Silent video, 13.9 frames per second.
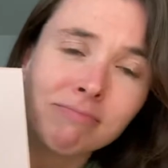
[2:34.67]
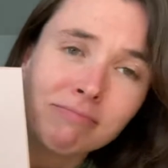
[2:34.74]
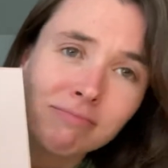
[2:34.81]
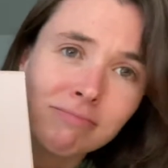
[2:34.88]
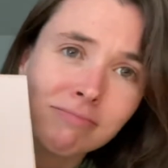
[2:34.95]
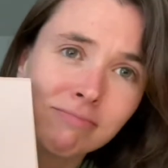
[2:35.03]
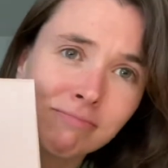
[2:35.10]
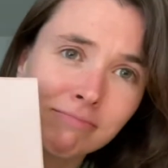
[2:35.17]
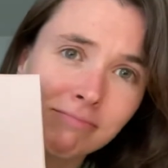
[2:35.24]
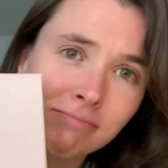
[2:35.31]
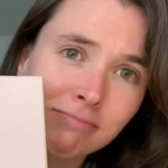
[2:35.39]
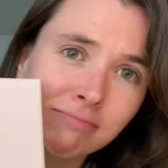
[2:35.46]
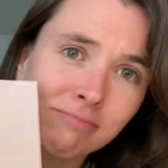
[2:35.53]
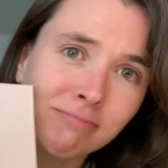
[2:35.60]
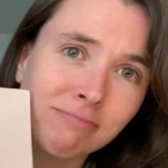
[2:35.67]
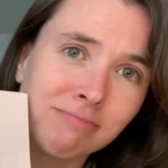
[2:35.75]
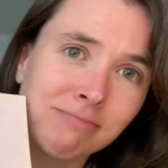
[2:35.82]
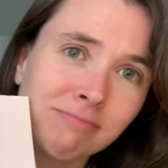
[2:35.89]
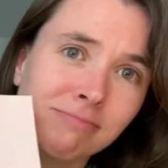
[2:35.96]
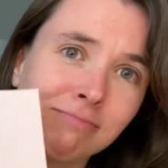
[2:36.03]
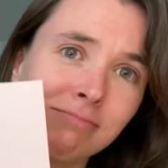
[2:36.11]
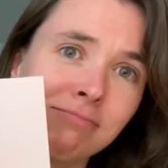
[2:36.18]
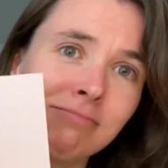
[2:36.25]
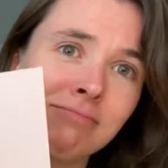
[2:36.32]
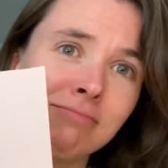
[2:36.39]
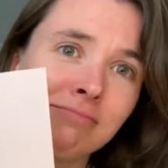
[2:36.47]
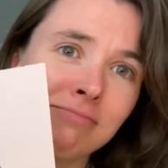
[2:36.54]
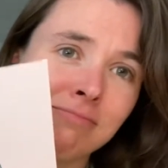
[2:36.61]

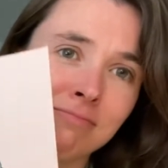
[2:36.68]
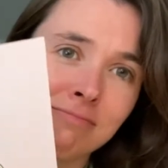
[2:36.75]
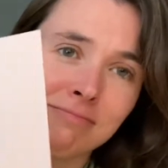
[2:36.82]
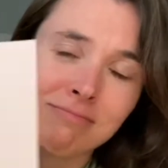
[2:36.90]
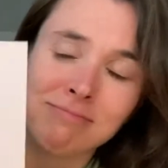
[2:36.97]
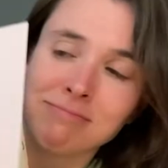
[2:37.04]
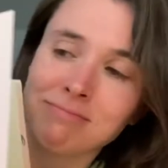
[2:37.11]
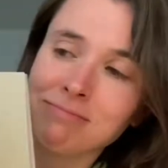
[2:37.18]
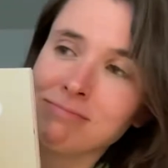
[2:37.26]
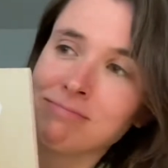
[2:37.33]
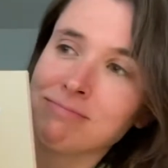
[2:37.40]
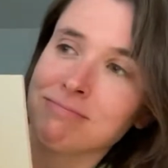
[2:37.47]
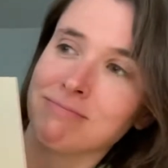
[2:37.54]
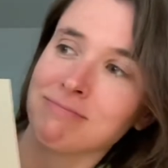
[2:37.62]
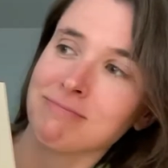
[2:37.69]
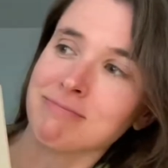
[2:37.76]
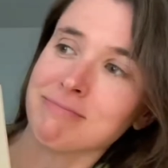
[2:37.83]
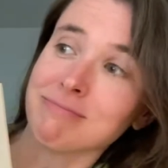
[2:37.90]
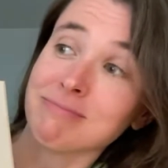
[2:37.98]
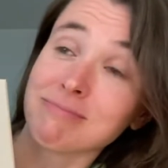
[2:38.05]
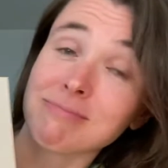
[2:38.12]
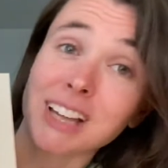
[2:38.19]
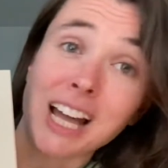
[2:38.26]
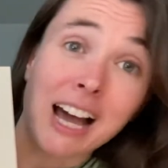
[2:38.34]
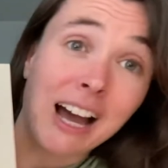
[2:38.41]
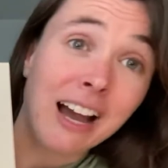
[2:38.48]
[no speech]